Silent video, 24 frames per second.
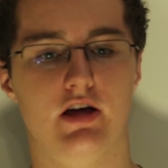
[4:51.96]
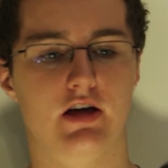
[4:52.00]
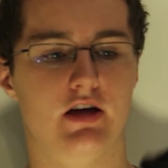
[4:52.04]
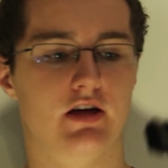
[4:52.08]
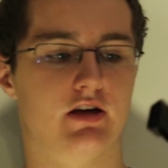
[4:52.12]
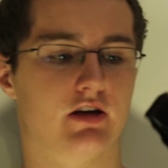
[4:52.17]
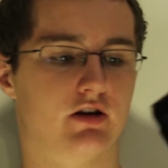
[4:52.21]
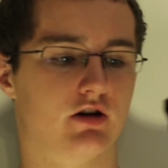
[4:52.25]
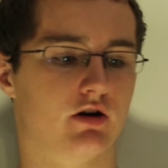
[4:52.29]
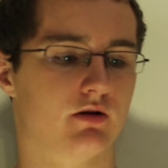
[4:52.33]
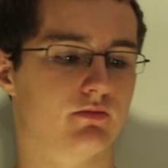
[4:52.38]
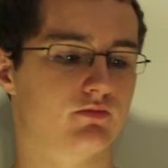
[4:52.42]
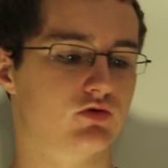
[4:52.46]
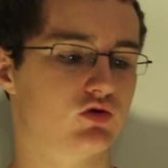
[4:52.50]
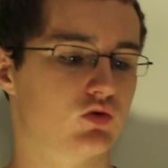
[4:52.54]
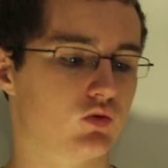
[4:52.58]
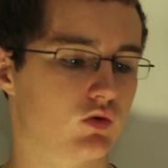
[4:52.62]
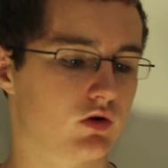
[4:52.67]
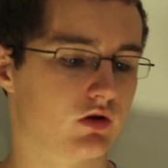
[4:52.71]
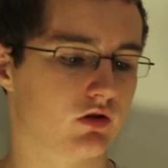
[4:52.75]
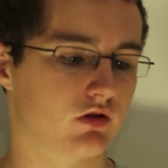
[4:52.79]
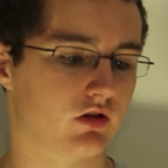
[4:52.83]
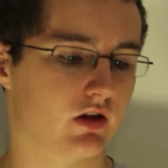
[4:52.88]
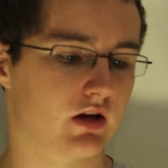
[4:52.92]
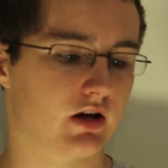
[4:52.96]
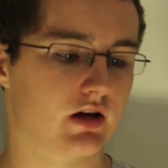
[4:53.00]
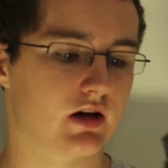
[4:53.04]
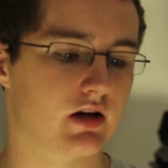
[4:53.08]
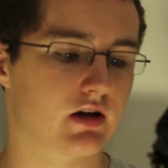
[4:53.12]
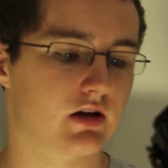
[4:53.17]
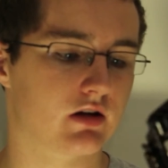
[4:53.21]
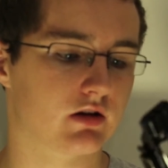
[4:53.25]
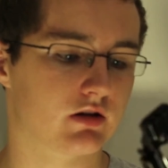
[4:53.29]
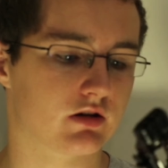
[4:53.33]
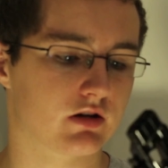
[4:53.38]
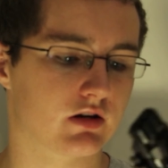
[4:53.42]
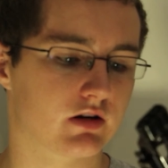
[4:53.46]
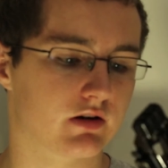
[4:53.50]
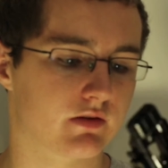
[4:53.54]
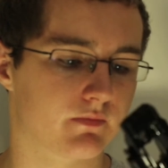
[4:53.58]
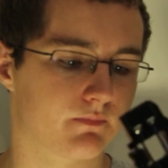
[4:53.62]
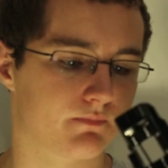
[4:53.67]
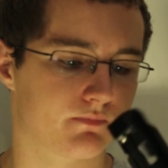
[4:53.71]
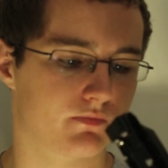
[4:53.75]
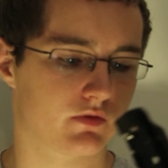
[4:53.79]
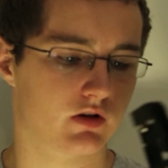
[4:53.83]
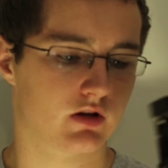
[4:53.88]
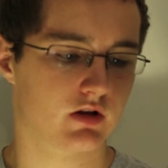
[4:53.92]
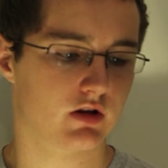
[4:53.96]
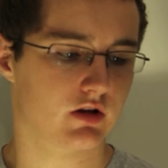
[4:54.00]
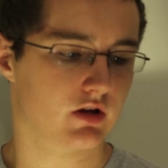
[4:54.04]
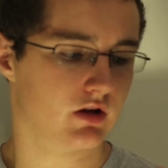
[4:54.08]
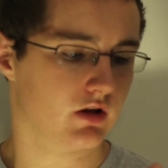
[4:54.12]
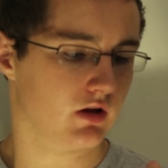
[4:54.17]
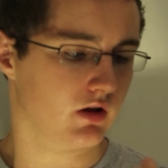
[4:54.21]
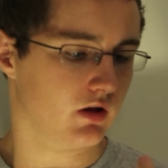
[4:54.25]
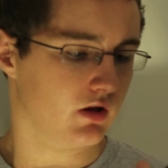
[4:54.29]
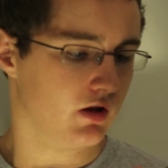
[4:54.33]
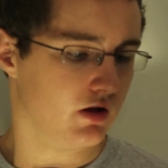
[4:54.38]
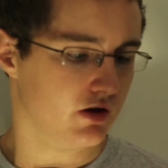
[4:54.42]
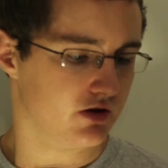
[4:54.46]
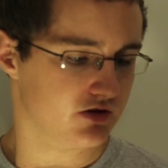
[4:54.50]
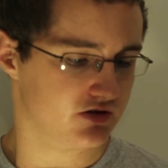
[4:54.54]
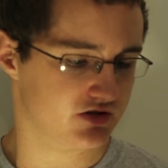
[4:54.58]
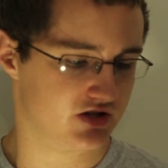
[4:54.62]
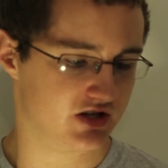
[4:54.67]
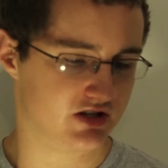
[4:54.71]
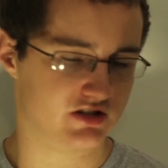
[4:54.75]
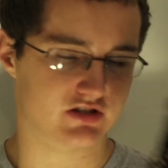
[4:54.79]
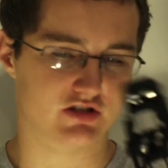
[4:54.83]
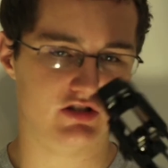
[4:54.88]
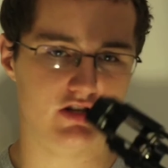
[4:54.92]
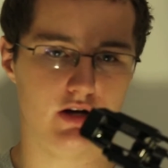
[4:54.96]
It comes with a 6